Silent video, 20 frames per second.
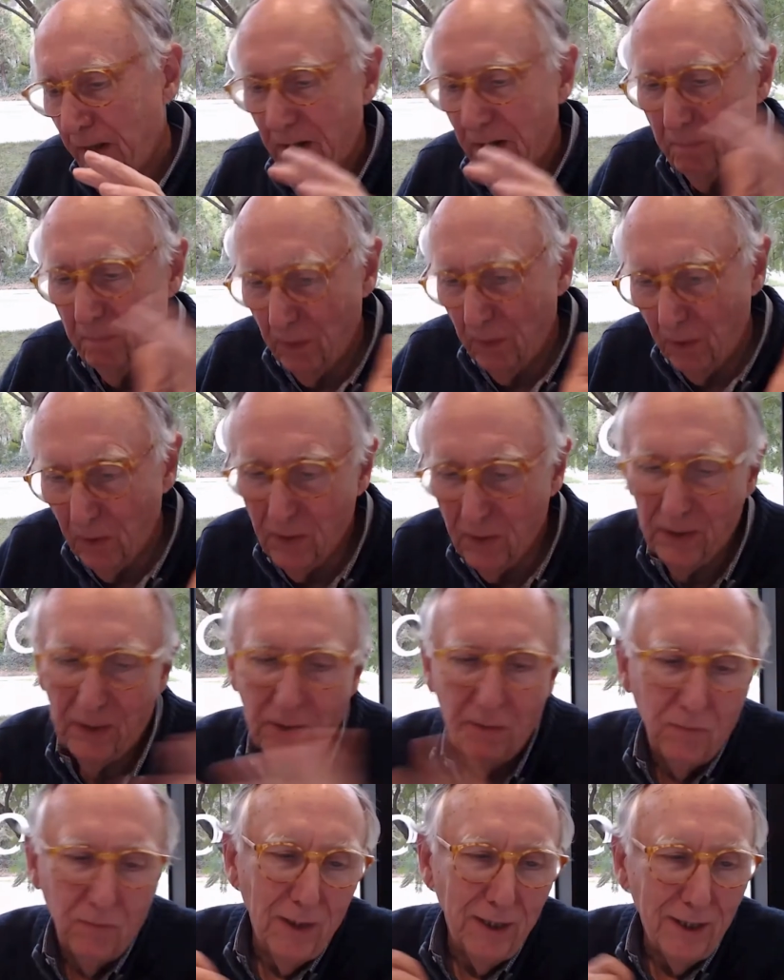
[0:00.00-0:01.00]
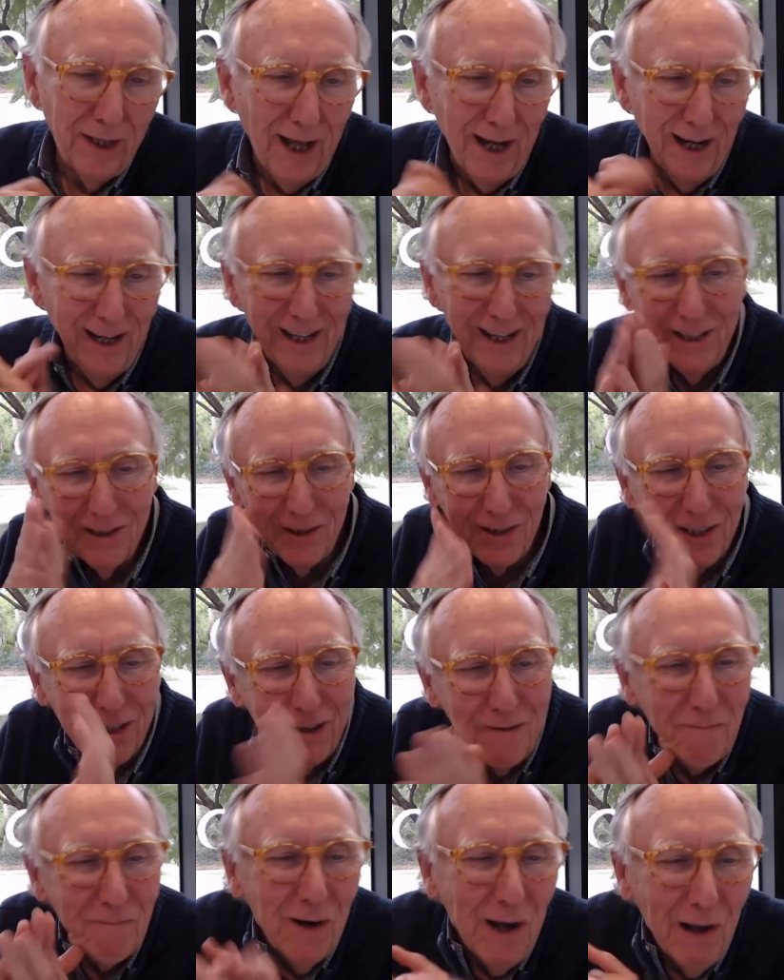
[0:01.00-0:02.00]
And boy, you've really got an
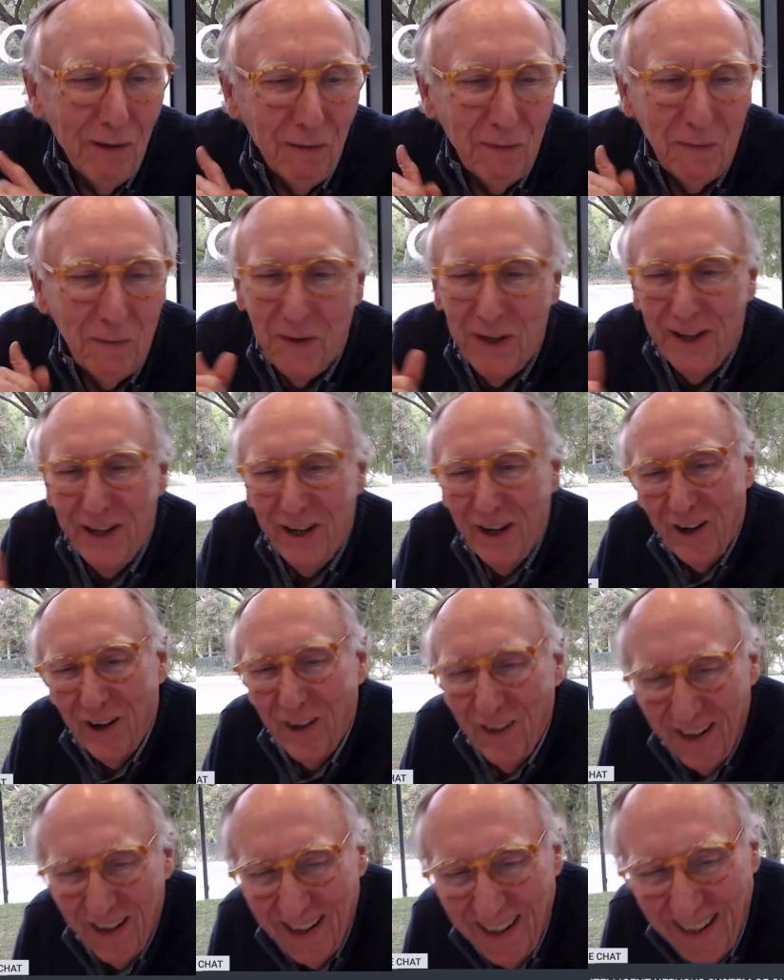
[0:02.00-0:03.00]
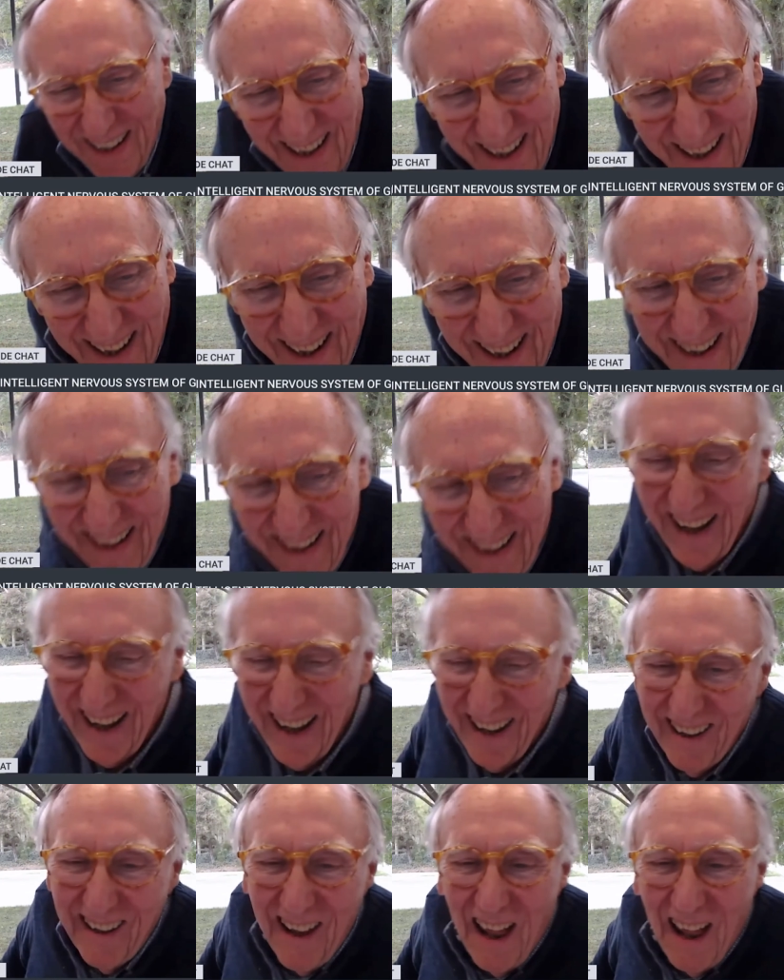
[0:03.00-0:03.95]
interesting problem, and a